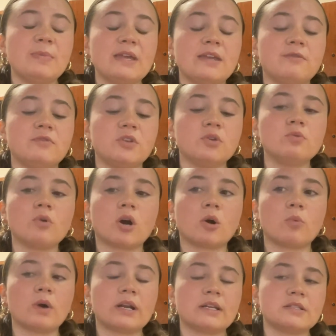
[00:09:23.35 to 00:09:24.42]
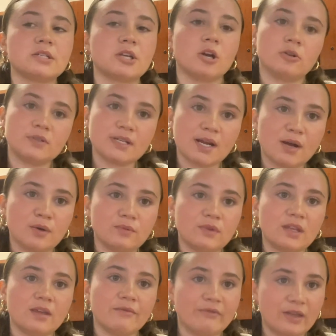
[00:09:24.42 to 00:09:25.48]
if you are wanting to go down
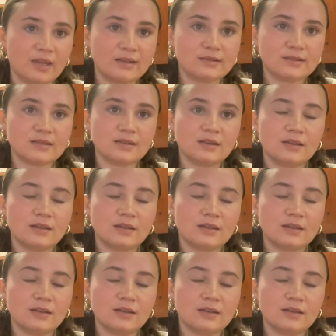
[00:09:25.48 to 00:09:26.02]
the event